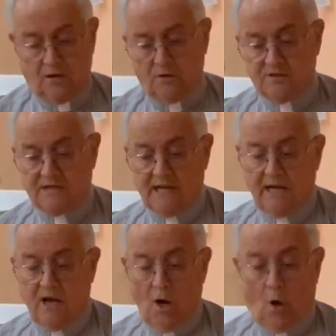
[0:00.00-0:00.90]
You
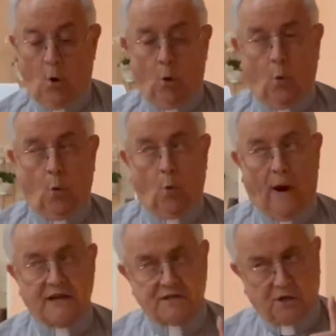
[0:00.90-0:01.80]
see,
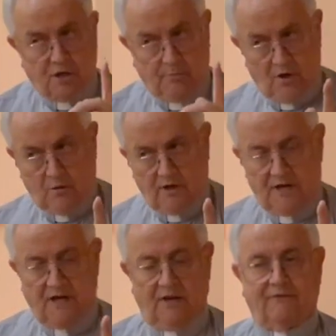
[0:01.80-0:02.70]
as a
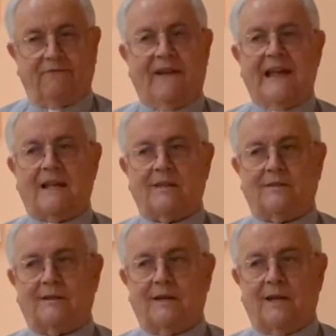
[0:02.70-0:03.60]
community of
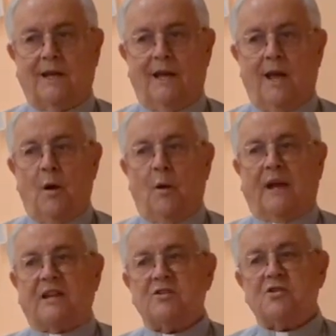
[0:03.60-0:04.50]
faith,
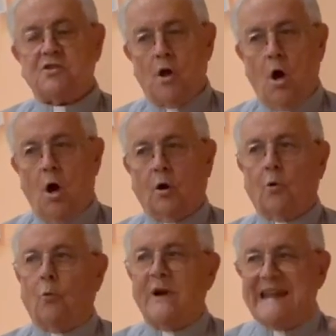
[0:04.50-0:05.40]
in
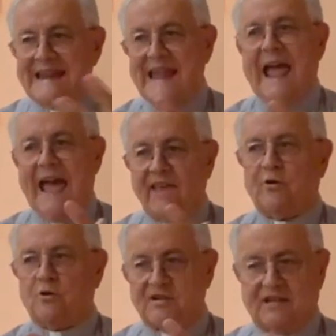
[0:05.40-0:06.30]
song we
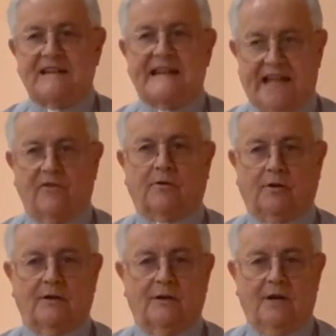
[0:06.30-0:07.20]
gather
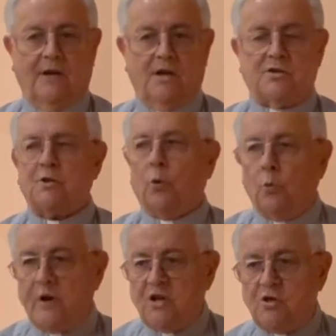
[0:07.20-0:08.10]
together, so
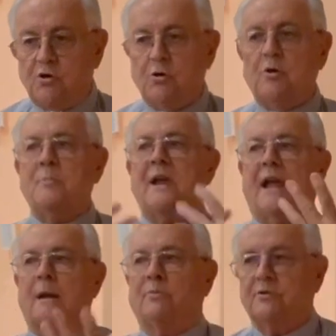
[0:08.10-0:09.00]
we should be
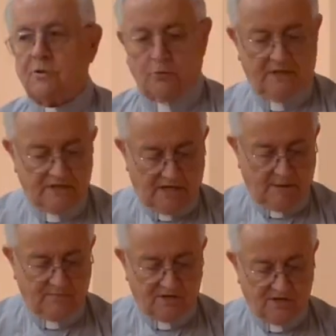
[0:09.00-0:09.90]
able to
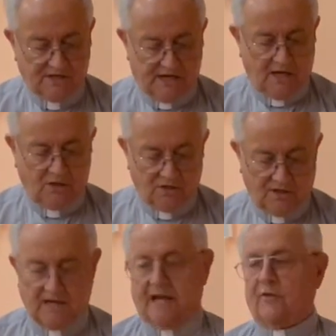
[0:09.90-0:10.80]
attempt to sing
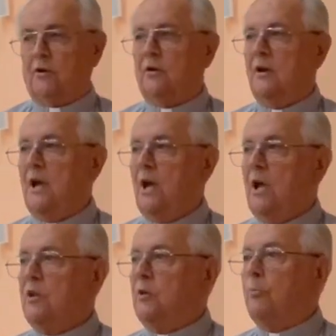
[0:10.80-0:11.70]
together
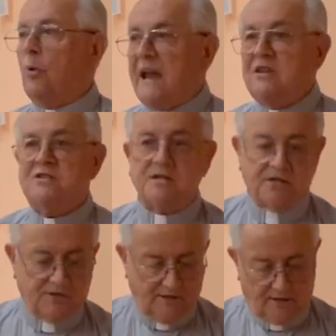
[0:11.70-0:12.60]
the
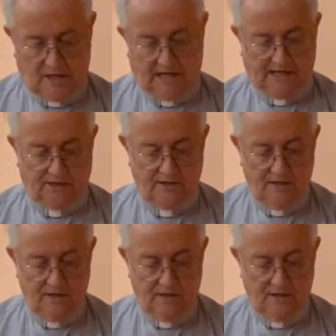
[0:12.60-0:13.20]
praises to God,